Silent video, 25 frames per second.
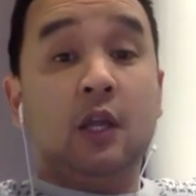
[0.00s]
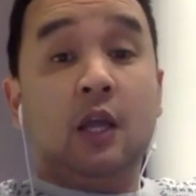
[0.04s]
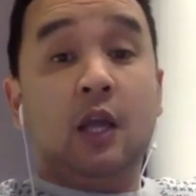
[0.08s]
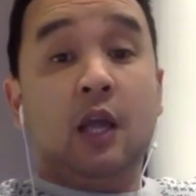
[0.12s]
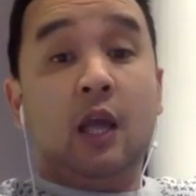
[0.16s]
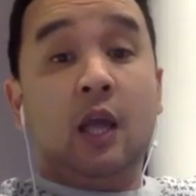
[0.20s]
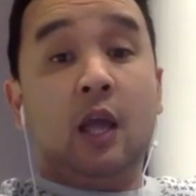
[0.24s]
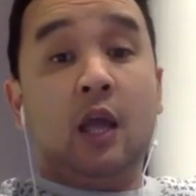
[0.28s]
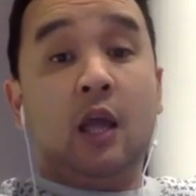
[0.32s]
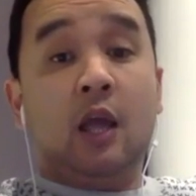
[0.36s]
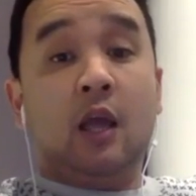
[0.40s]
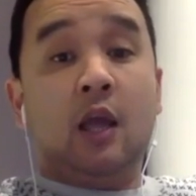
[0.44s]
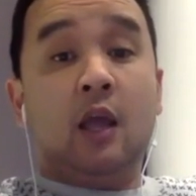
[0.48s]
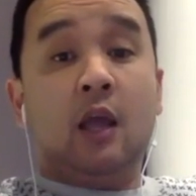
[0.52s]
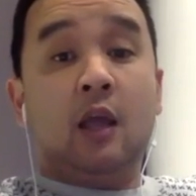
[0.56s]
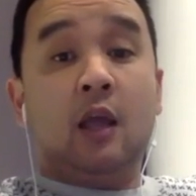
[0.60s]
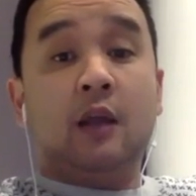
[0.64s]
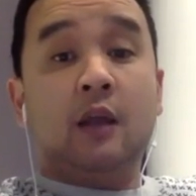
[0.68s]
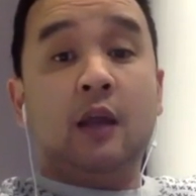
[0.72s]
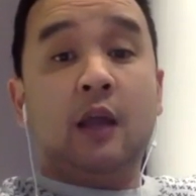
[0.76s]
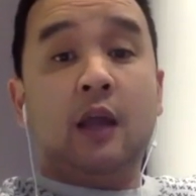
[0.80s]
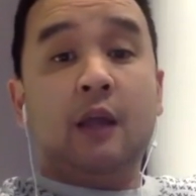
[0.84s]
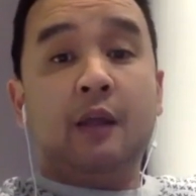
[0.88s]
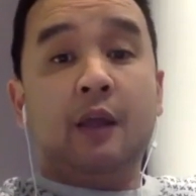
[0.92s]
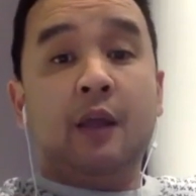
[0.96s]
and
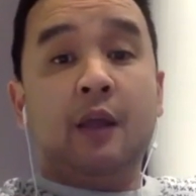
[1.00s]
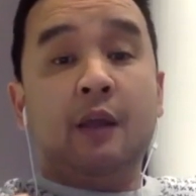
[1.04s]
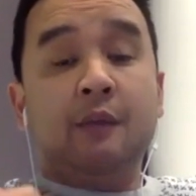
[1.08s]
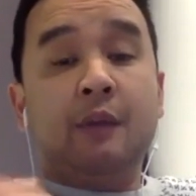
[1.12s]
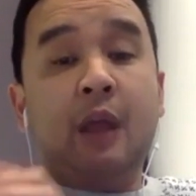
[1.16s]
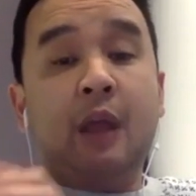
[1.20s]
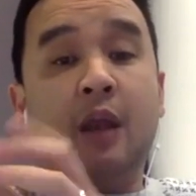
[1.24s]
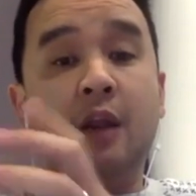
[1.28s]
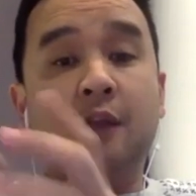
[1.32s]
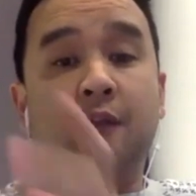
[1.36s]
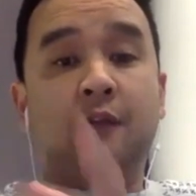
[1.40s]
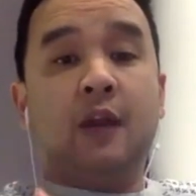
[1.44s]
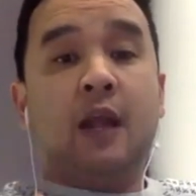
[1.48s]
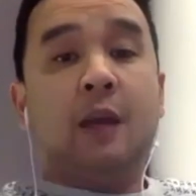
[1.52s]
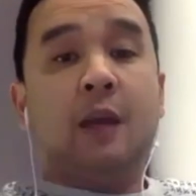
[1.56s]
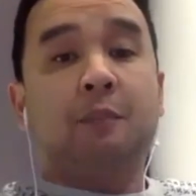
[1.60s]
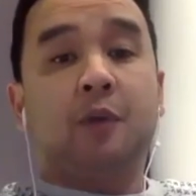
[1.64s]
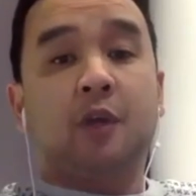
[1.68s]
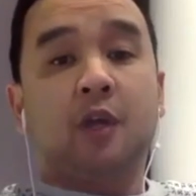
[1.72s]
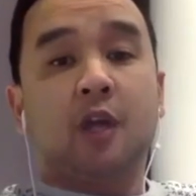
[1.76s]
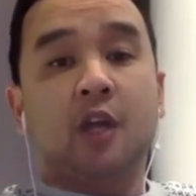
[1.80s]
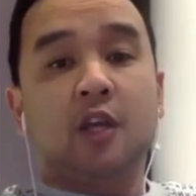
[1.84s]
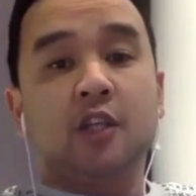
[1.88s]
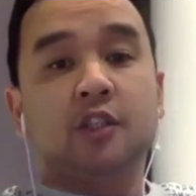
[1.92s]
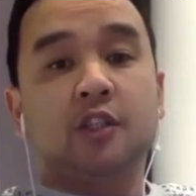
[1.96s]
if an
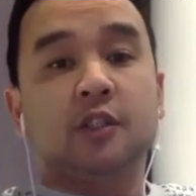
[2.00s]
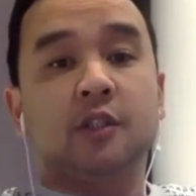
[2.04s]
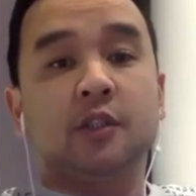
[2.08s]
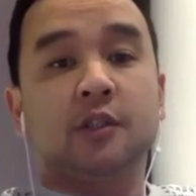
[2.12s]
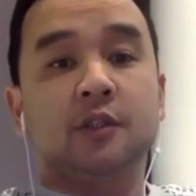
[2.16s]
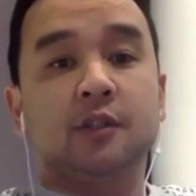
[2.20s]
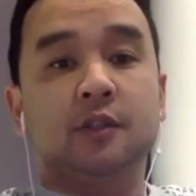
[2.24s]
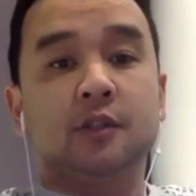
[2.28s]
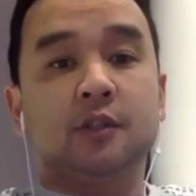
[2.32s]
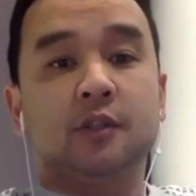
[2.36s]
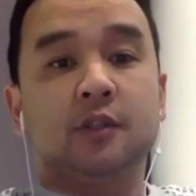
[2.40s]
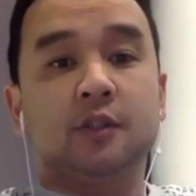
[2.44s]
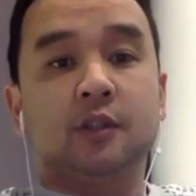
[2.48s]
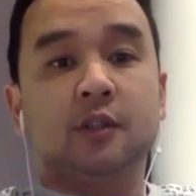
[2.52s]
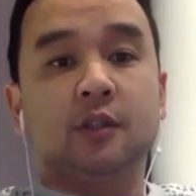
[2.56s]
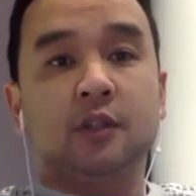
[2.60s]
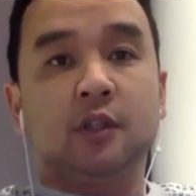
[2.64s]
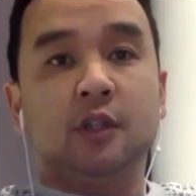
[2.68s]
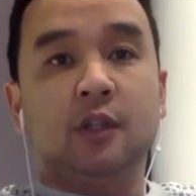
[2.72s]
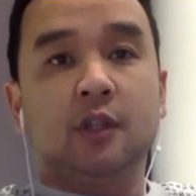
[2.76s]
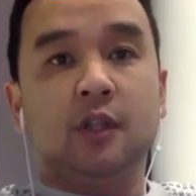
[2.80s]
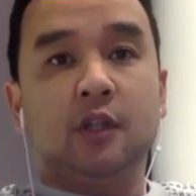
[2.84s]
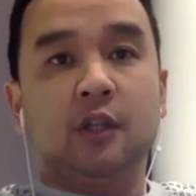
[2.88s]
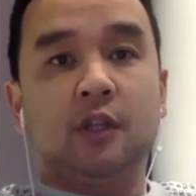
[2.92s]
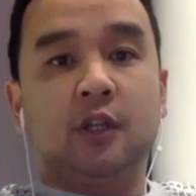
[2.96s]
application
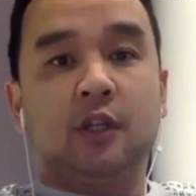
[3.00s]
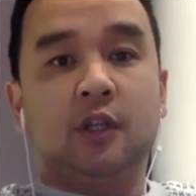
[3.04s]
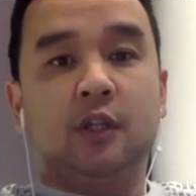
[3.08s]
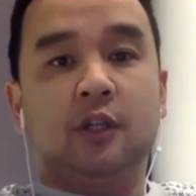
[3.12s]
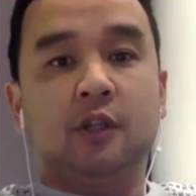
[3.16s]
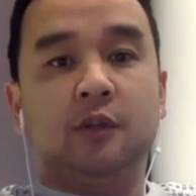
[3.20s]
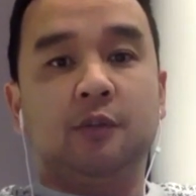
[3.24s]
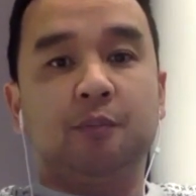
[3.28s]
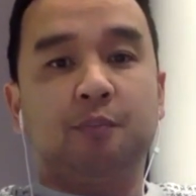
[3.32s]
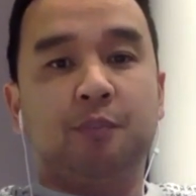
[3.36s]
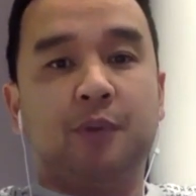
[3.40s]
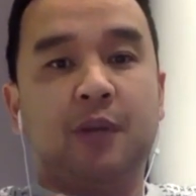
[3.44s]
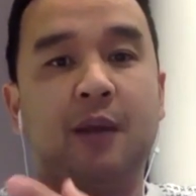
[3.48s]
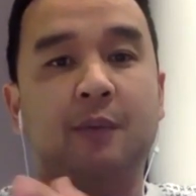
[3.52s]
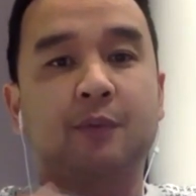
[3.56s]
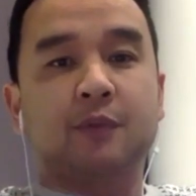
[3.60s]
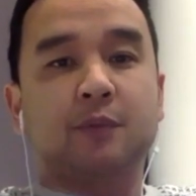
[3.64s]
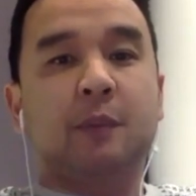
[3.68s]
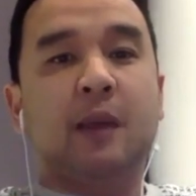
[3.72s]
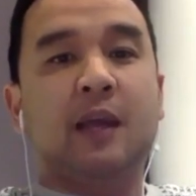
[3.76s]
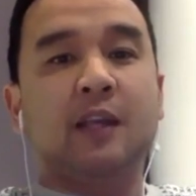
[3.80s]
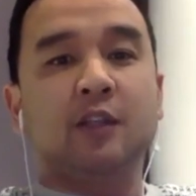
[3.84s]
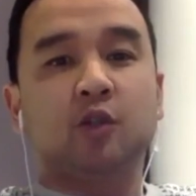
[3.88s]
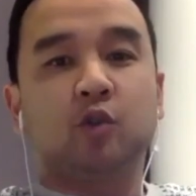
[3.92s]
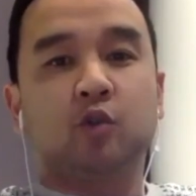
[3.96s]
becomes
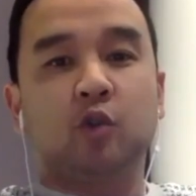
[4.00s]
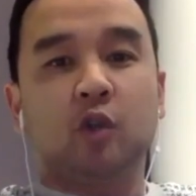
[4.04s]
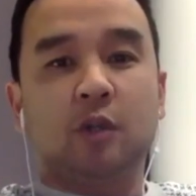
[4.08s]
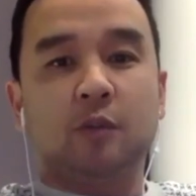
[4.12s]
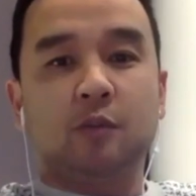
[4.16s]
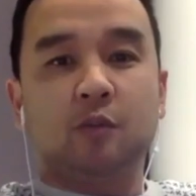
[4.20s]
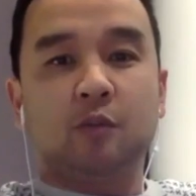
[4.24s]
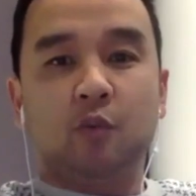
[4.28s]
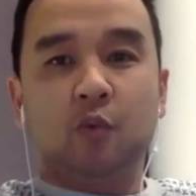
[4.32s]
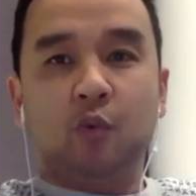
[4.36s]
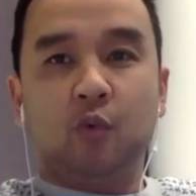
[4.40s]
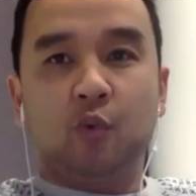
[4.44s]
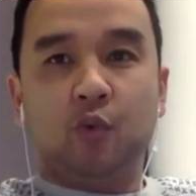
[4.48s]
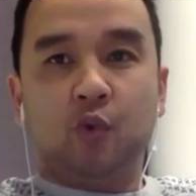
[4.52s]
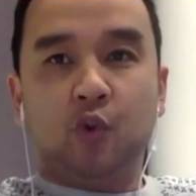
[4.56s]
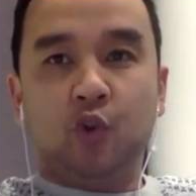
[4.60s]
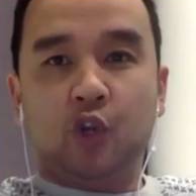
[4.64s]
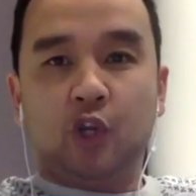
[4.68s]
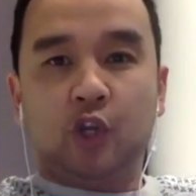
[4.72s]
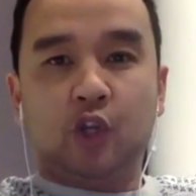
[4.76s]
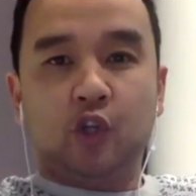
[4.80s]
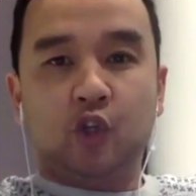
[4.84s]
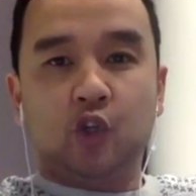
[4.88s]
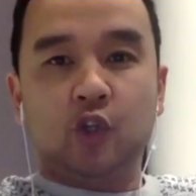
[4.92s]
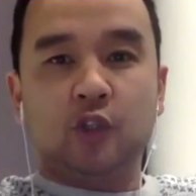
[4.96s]
mainstream, you
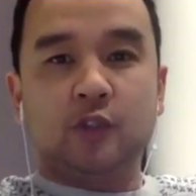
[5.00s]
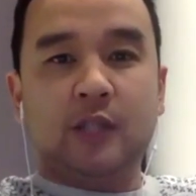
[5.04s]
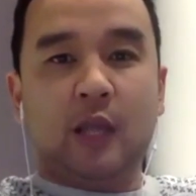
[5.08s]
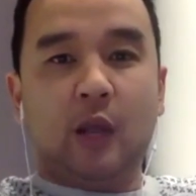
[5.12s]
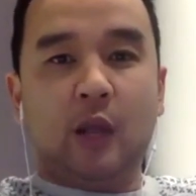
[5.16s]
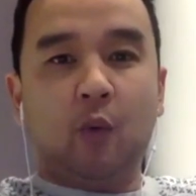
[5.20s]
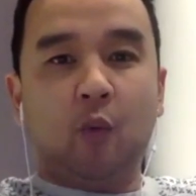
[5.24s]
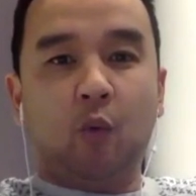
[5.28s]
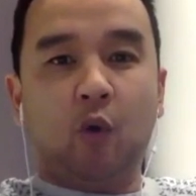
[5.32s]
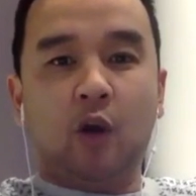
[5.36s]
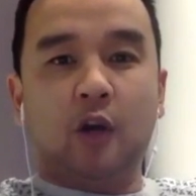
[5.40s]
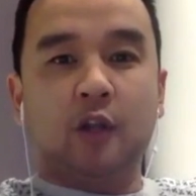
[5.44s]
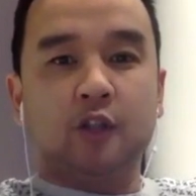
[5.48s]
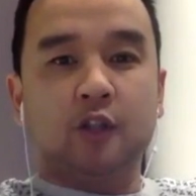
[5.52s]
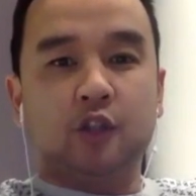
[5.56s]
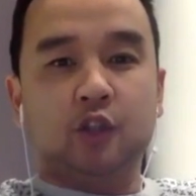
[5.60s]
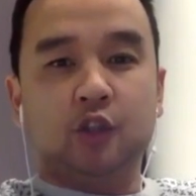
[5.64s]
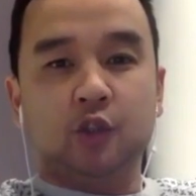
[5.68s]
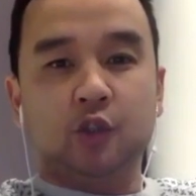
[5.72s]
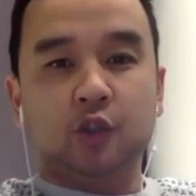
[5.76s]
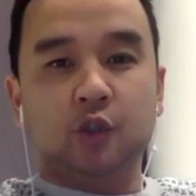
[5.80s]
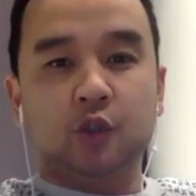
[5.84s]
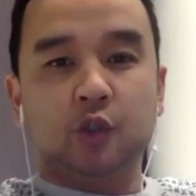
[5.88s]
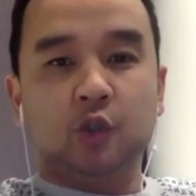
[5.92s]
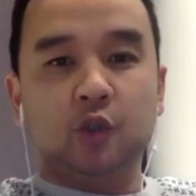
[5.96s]
can use that wallet
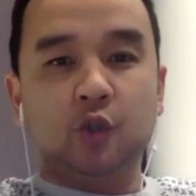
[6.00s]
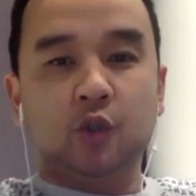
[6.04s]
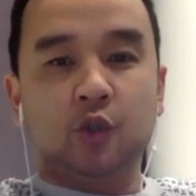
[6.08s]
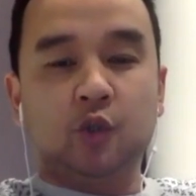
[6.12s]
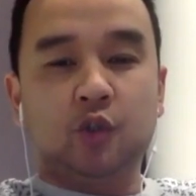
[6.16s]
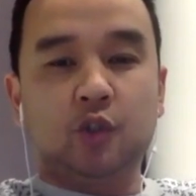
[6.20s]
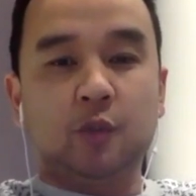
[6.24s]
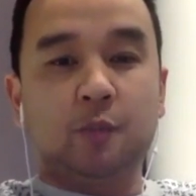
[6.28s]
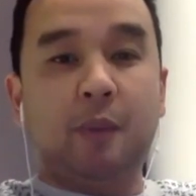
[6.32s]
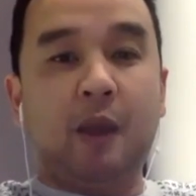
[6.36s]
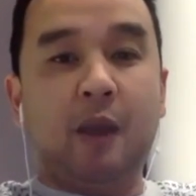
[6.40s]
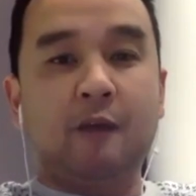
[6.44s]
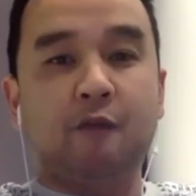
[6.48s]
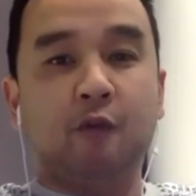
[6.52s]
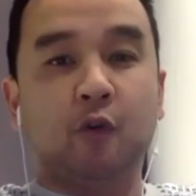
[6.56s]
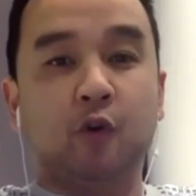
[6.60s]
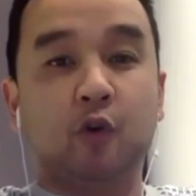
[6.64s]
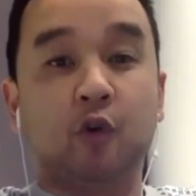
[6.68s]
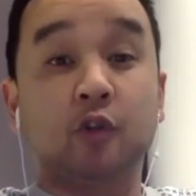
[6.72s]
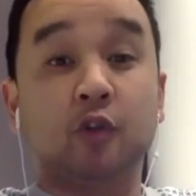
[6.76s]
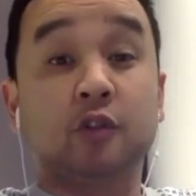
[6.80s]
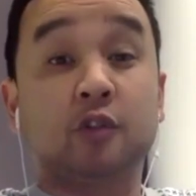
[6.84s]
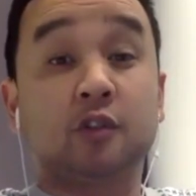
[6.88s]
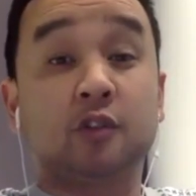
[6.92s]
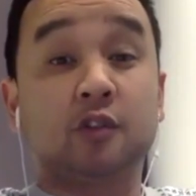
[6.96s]
to pay for
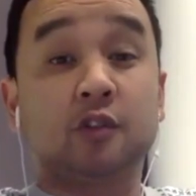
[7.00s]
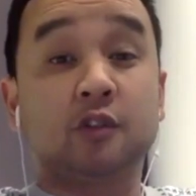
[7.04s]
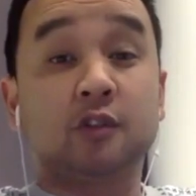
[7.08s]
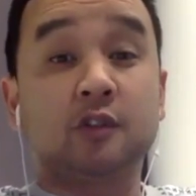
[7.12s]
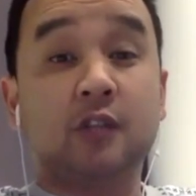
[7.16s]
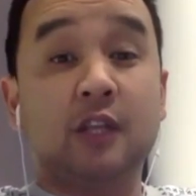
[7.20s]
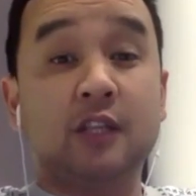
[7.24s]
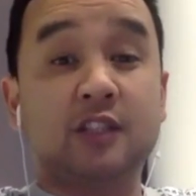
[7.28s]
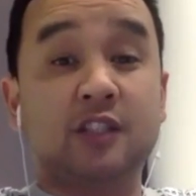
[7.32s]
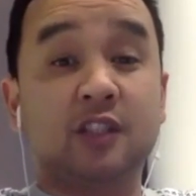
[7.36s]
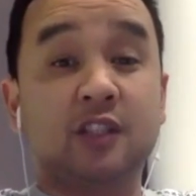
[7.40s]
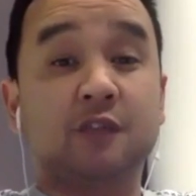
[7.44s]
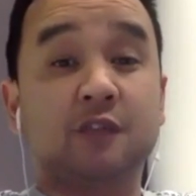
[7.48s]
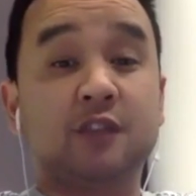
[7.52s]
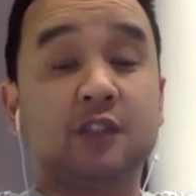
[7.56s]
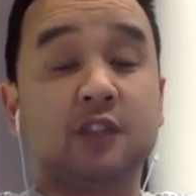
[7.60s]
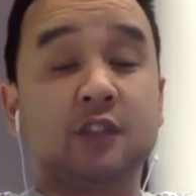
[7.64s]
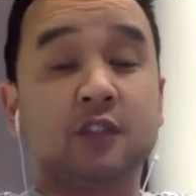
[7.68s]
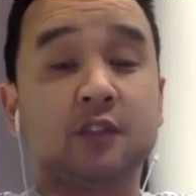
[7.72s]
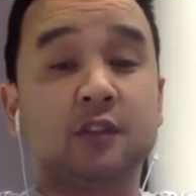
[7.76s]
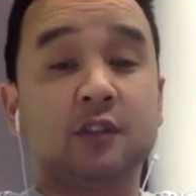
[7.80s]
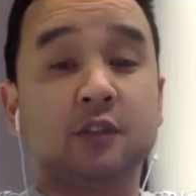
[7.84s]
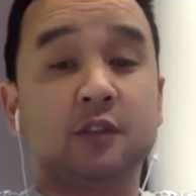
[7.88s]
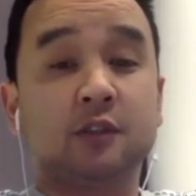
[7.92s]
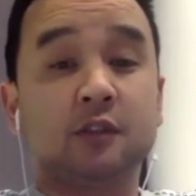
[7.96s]
goods and
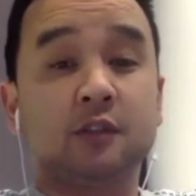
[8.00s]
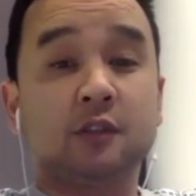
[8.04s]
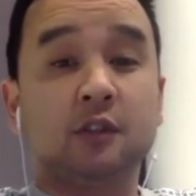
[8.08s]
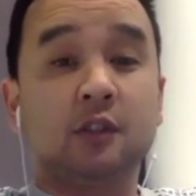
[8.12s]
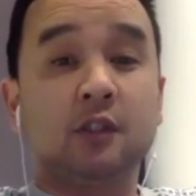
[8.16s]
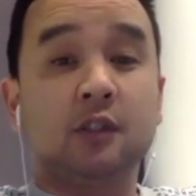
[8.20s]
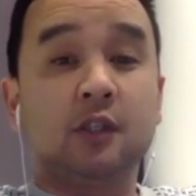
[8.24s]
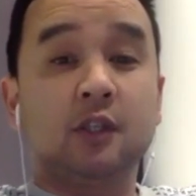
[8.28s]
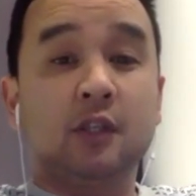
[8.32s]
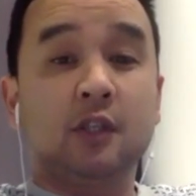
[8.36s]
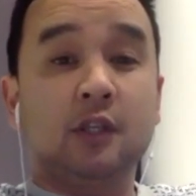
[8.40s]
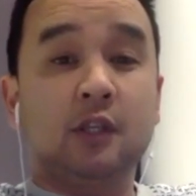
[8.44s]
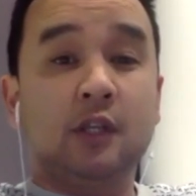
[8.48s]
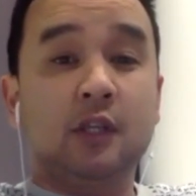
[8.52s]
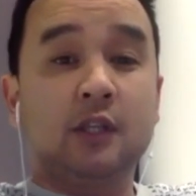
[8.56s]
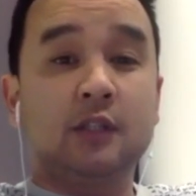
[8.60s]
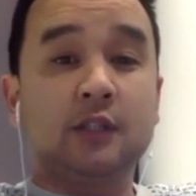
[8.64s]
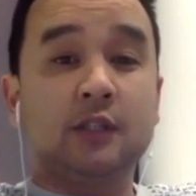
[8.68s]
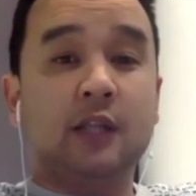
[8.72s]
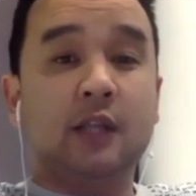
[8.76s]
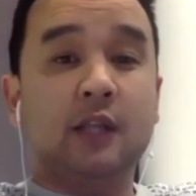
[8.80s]
services. Is that